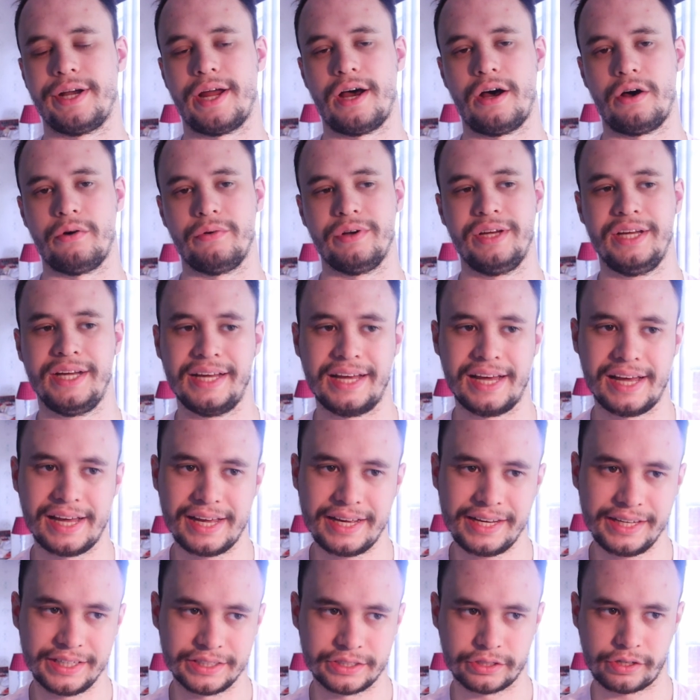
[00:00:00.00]
now
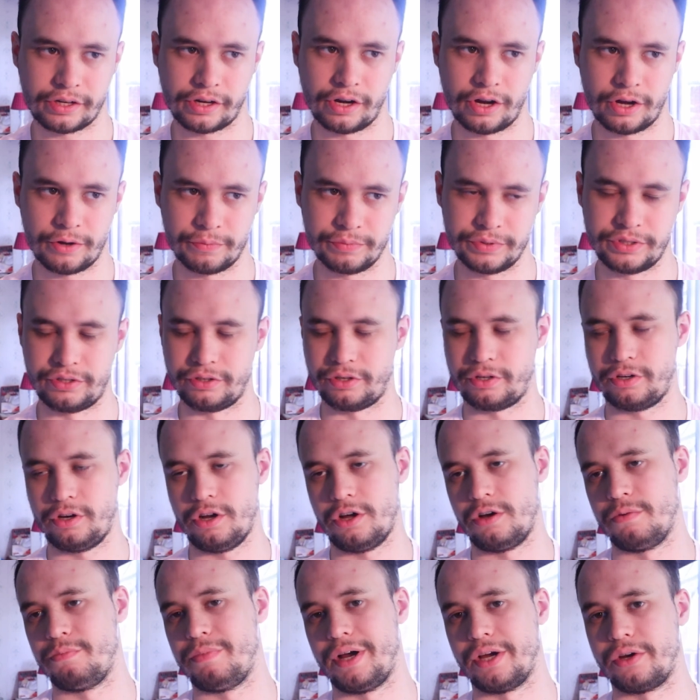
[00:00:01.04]
is
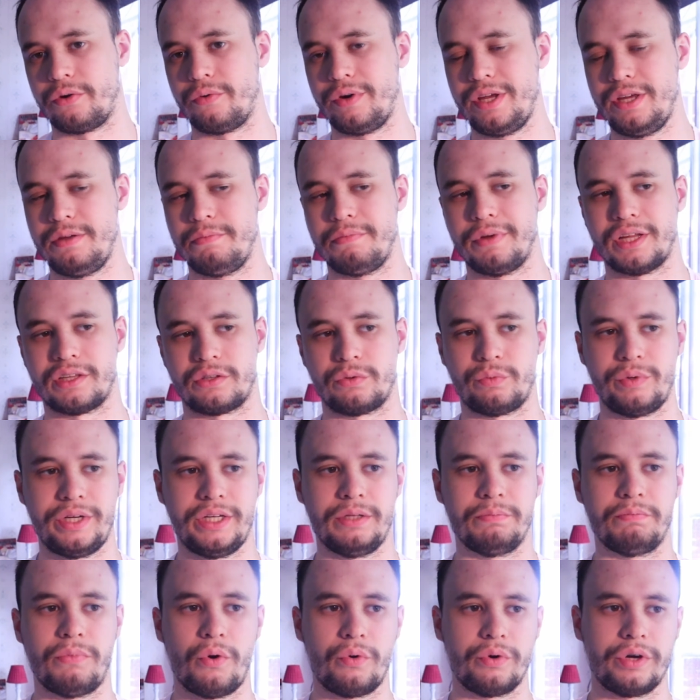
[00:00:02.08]
club-to-club agreement
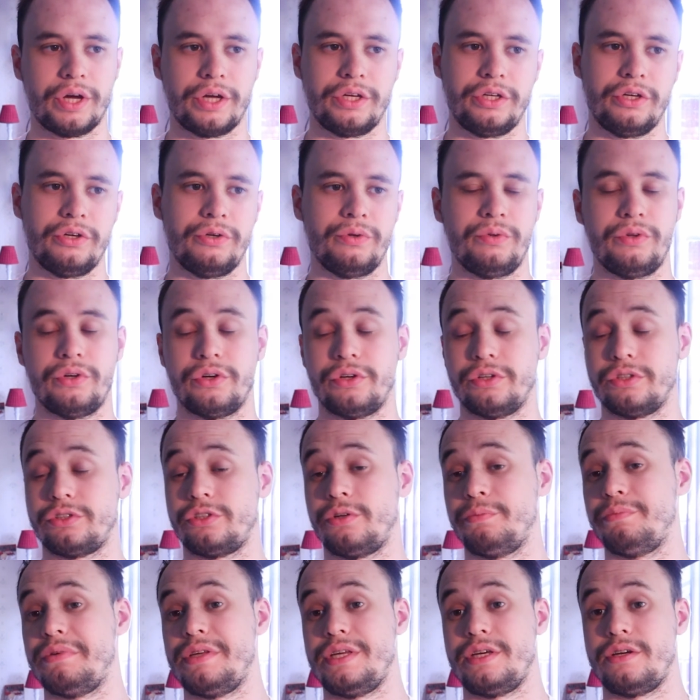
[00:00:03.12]
with Boca Juniors
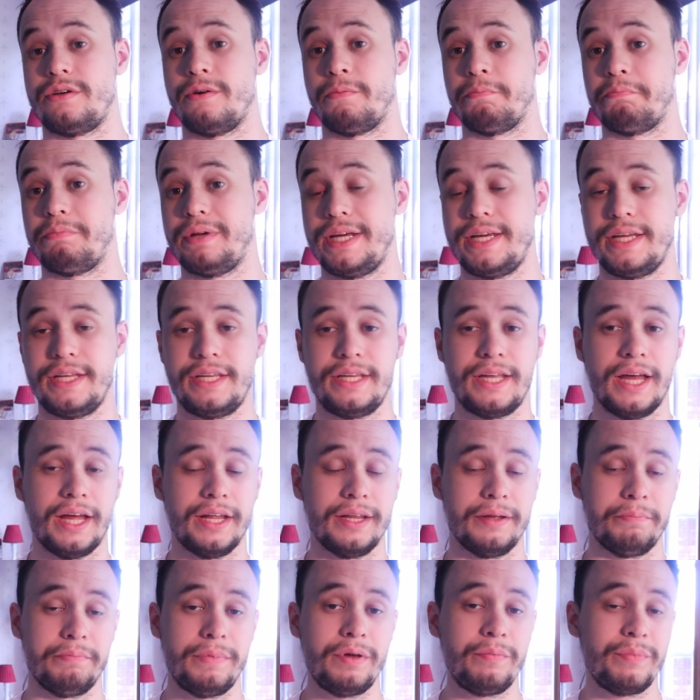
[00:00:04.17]
to be
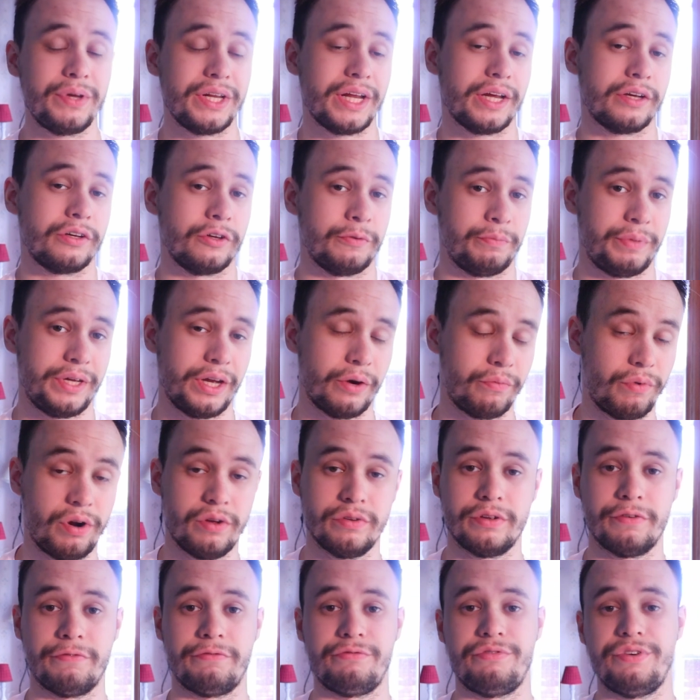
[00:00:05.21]
completed. Maybe that could be
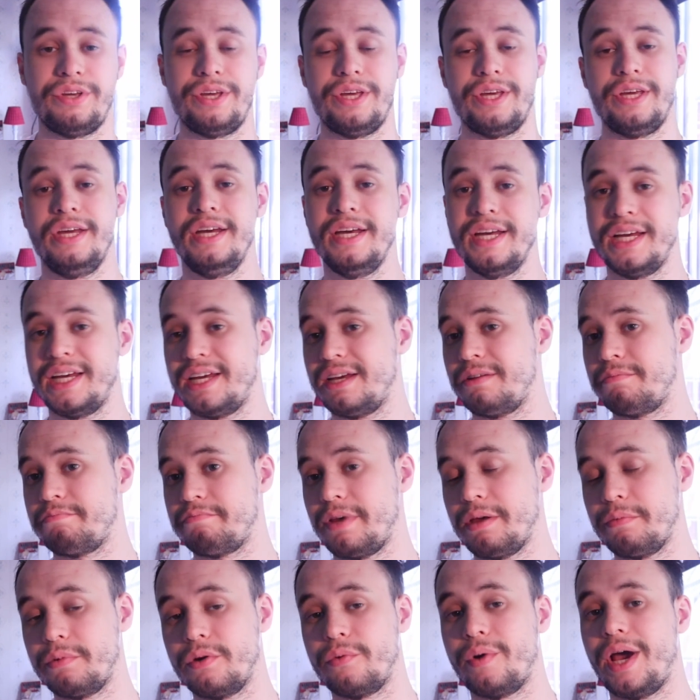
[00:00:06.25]
around the fee,
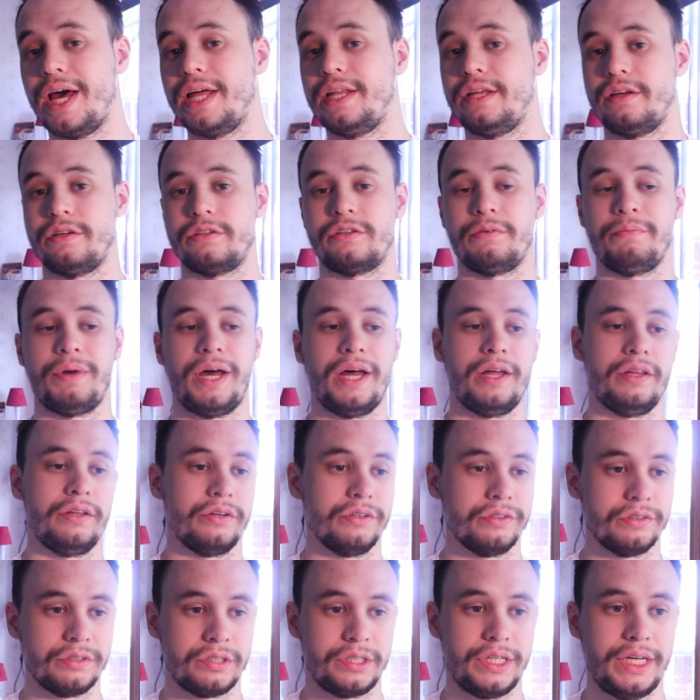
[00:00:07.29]
maybe we're adding some
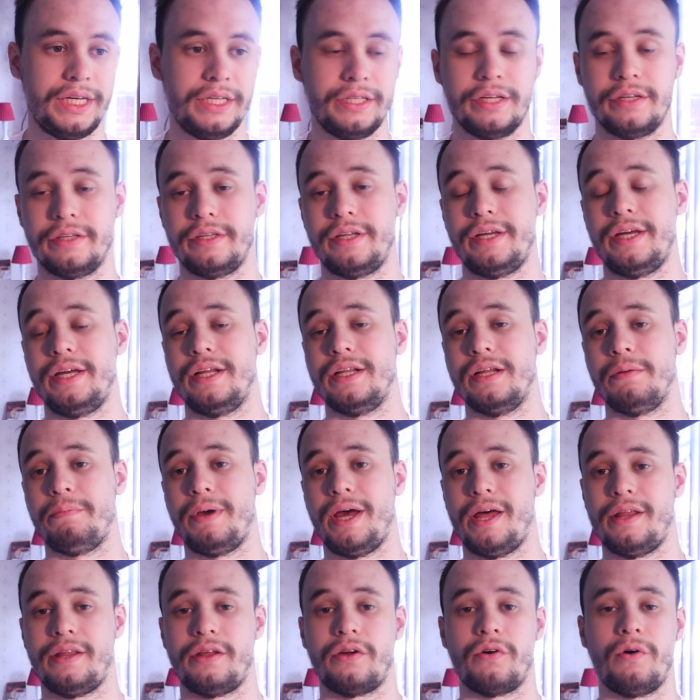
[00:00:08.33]
add-ons in the deal
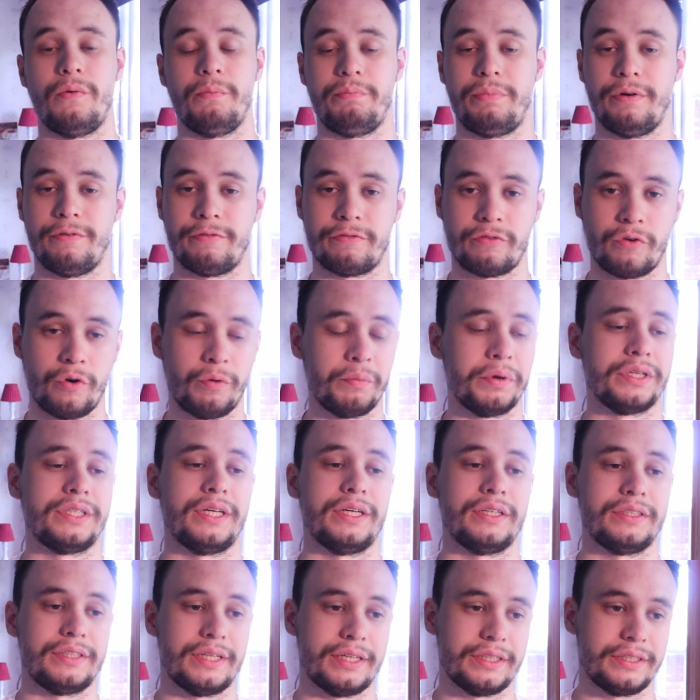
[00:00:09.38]
depending on
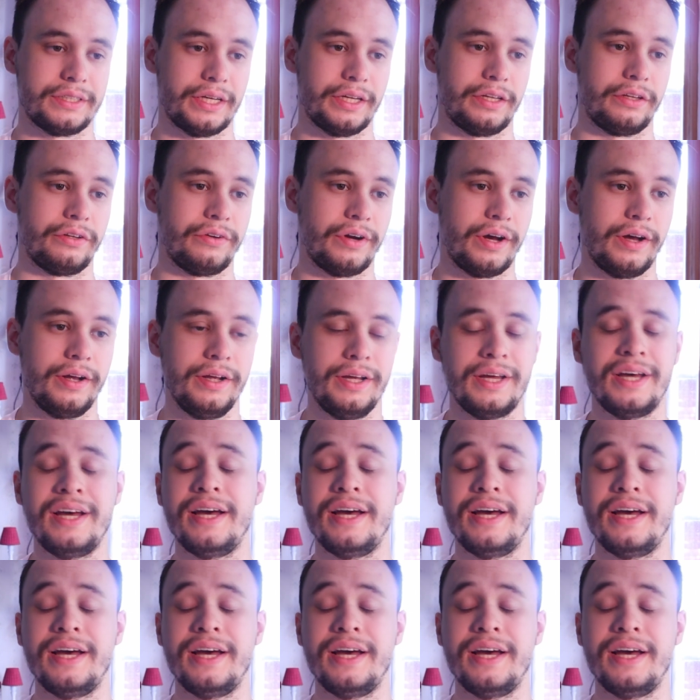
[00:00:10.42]
performances, etc.